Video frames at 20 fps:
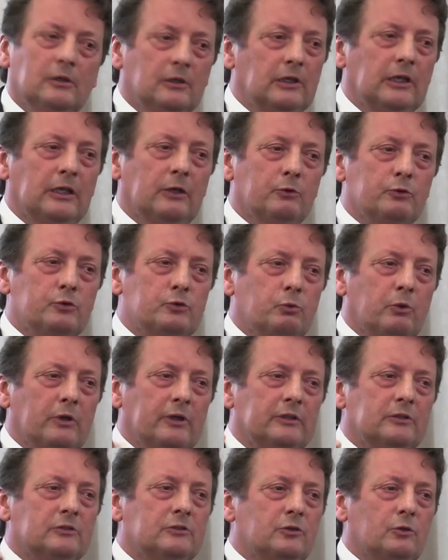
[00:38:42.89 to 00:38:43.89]
he was
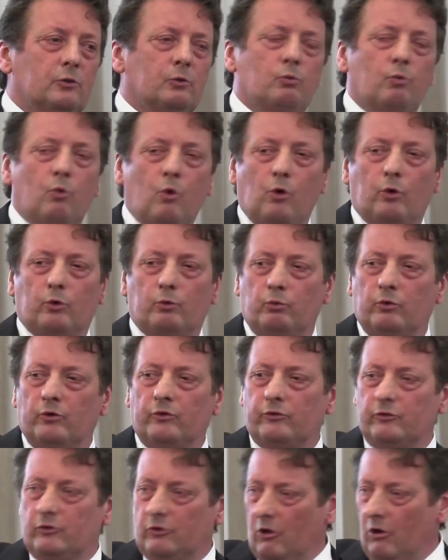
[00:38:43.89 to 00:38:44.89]
willing to walk
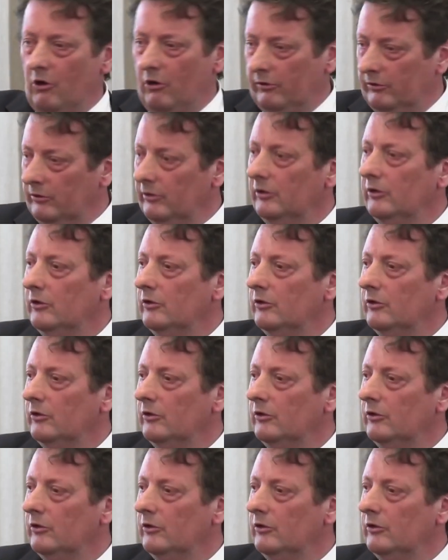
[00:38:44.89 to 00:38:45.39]
with God